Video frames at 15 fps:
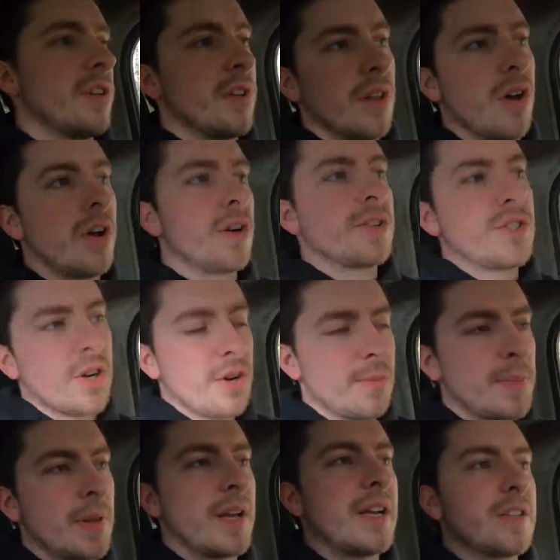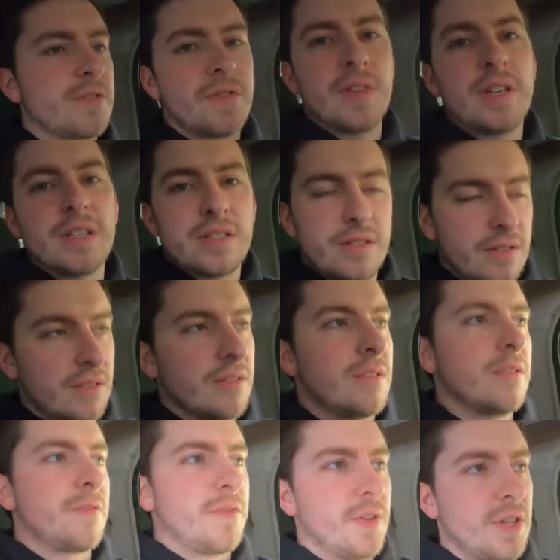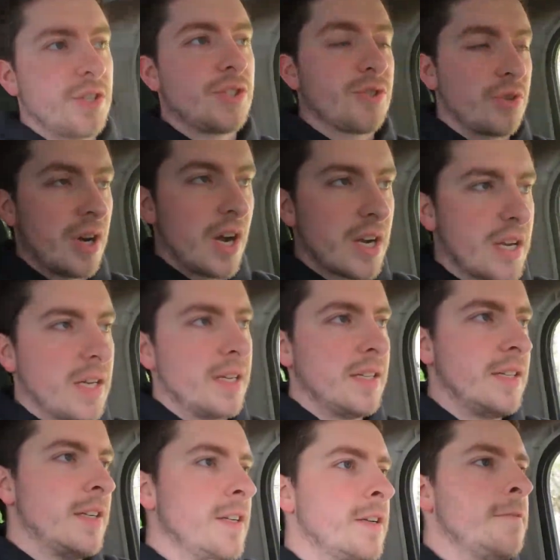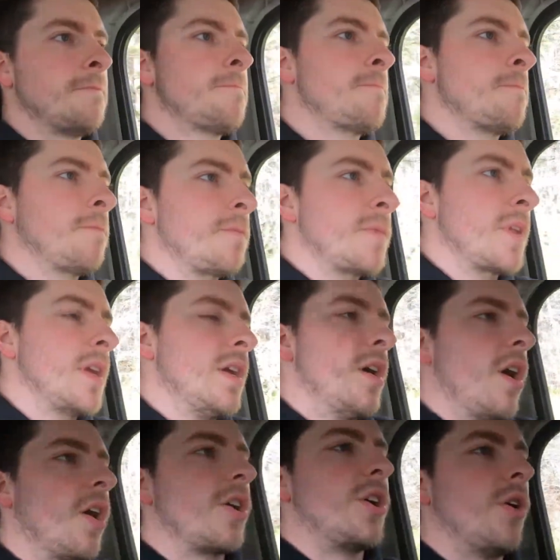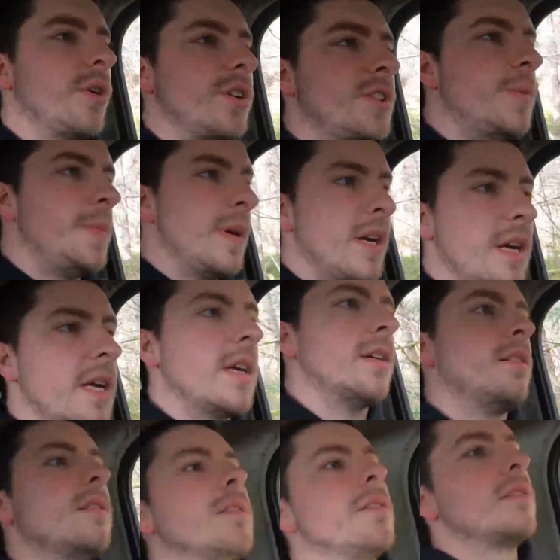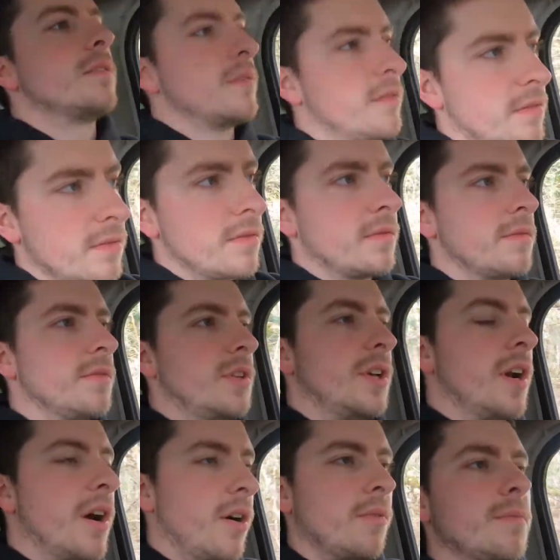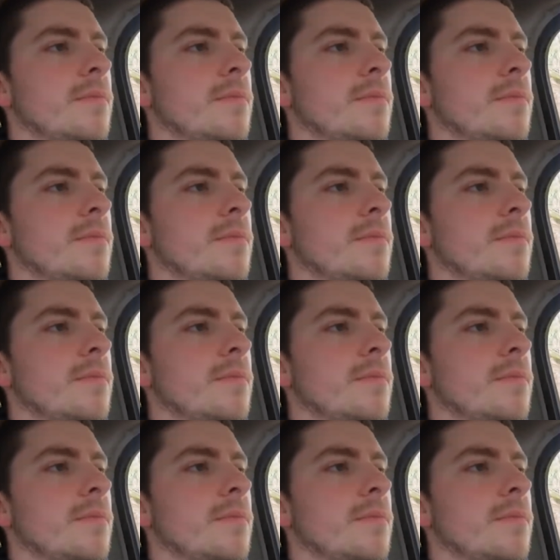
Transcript: long-term plans for this truck are going to be, you know,